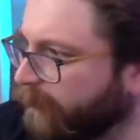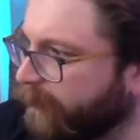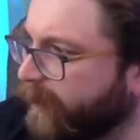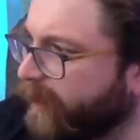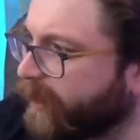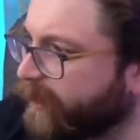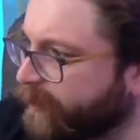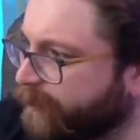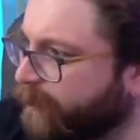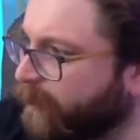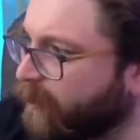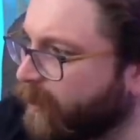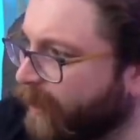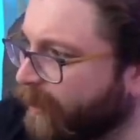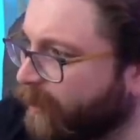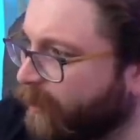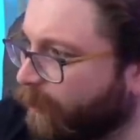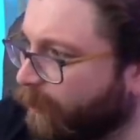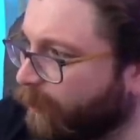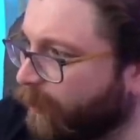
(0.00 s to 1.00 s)
Because
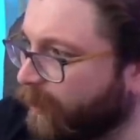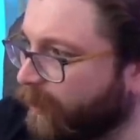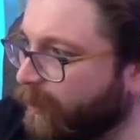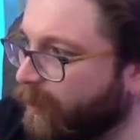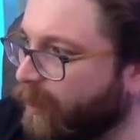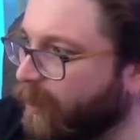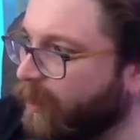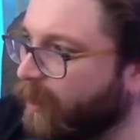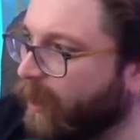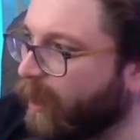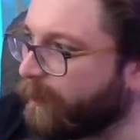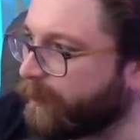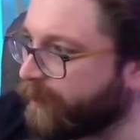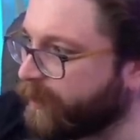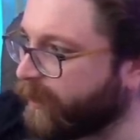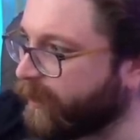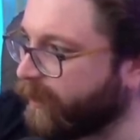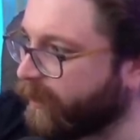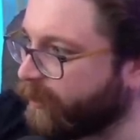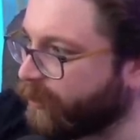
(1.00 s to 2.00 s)
molecularly,
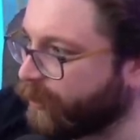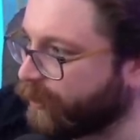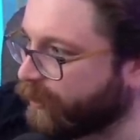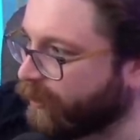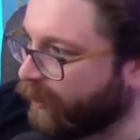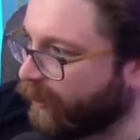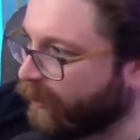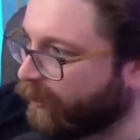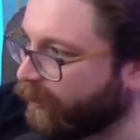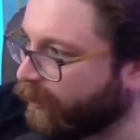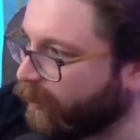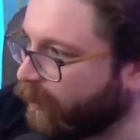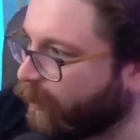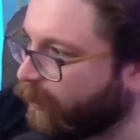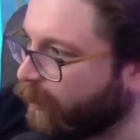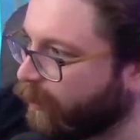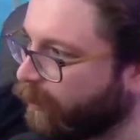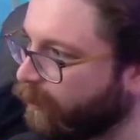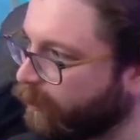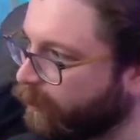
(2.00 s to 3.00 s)
obsidian
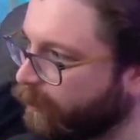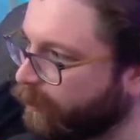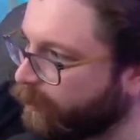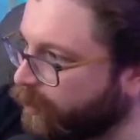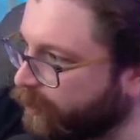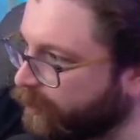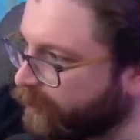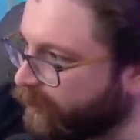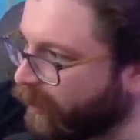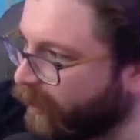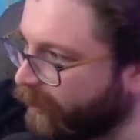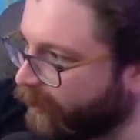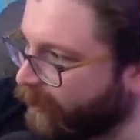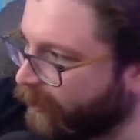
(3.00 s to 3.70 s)
just